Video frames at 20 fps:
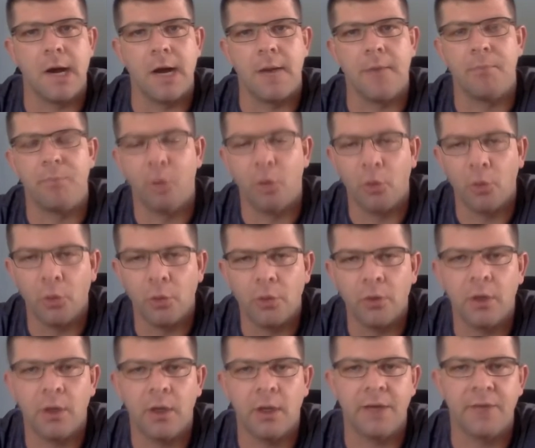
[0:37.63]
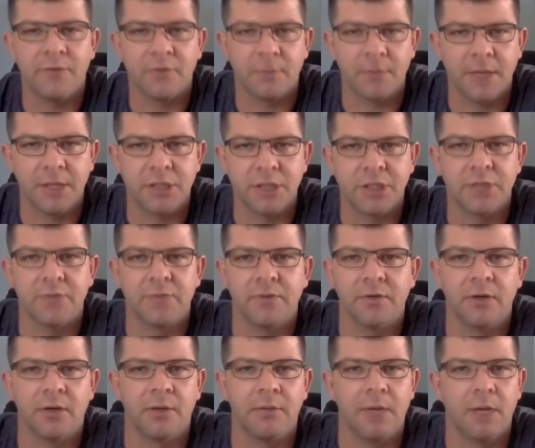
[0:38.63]
pull information
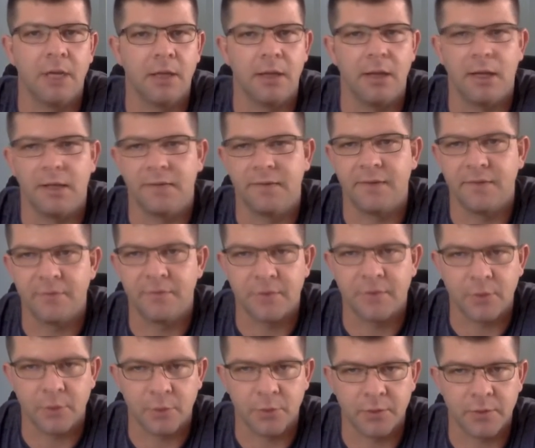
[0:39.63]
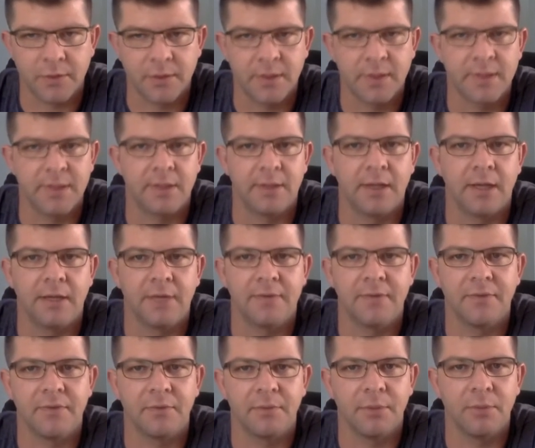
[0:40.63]
from a lot of different sources, a lot of
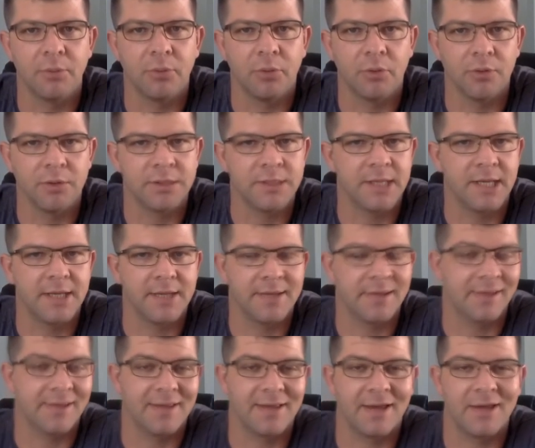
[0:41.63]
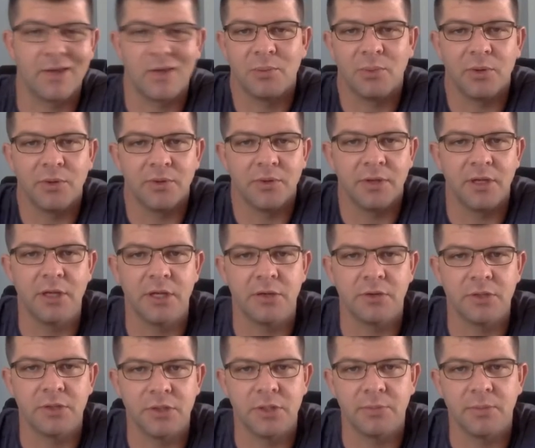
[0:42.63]
different reports that's accessible,
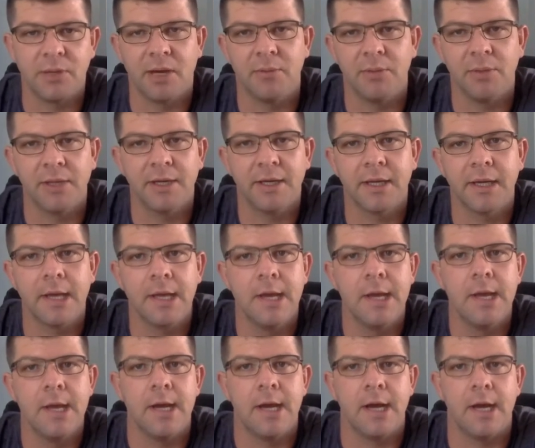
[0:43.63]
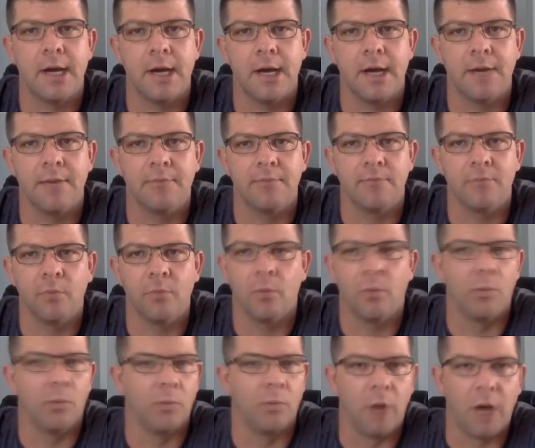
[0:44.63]
to the public.
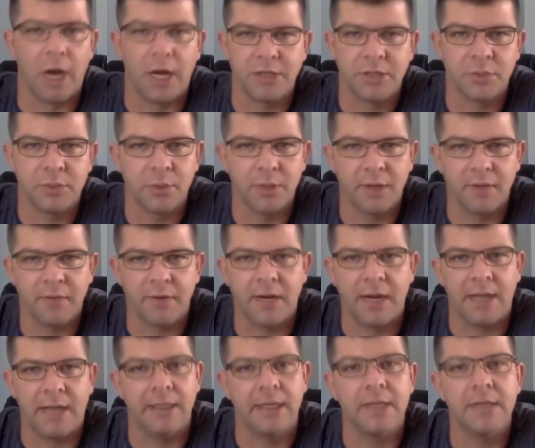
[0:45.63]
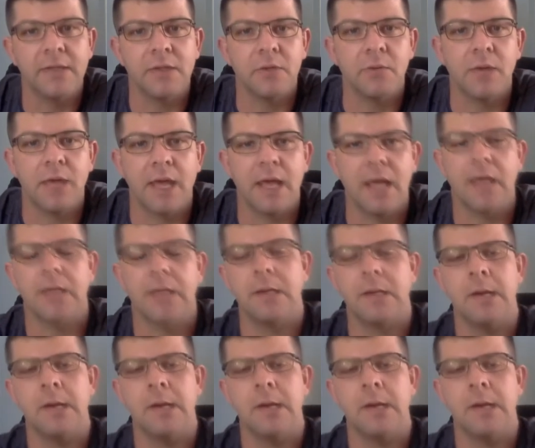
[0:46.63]
Watch whatever highlights you can.